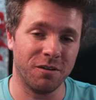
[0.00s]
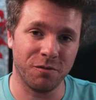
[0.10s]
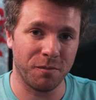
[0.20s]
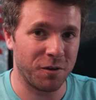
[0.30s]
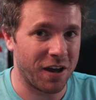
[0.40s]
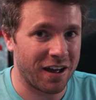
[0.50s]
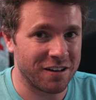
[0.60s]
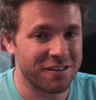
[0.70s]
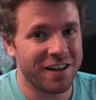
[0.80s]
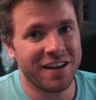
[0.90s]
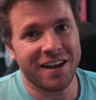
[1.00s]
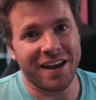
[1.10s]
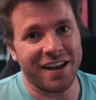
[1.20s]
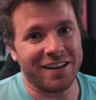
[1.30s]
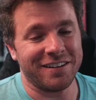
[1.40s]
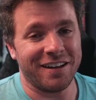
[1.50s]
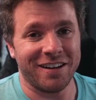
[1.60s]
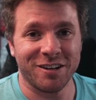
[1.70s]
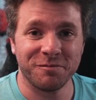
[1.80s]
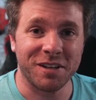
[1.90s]
from you guys. And
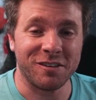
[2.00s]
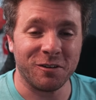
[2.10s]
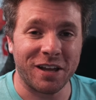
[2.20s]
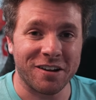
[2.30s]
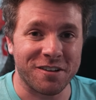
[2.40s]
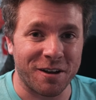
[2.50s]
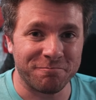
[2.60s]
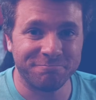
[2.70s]
until next time.